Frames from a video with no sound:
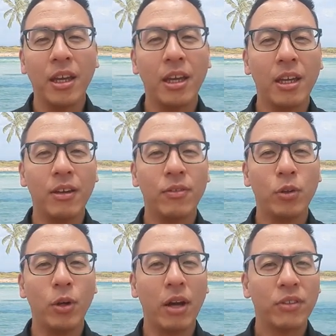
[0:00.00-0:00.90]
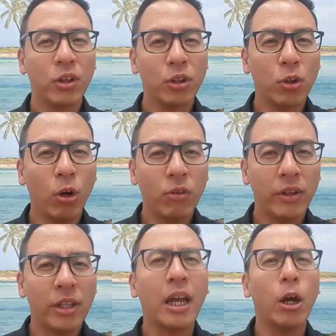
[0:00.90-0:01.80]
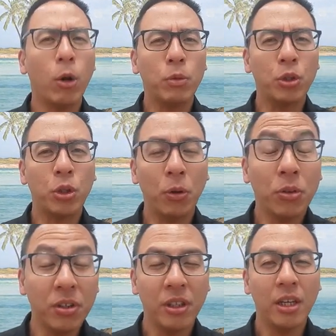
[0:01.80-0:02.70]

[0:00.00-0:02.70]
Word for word: If you haven't got COVID, I hope you don't.